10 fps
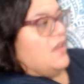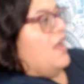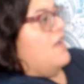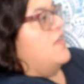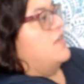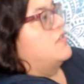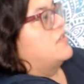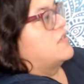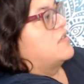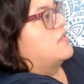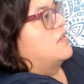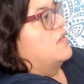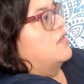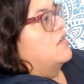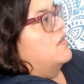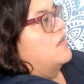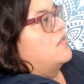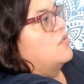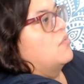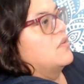and then you just
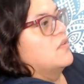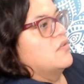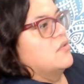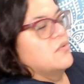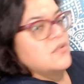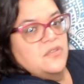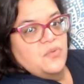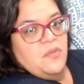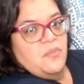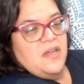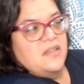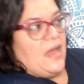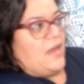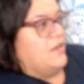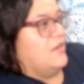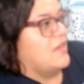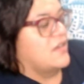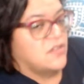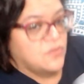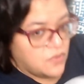do one little sweep like that and
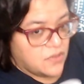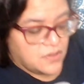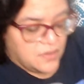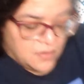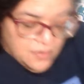that should work.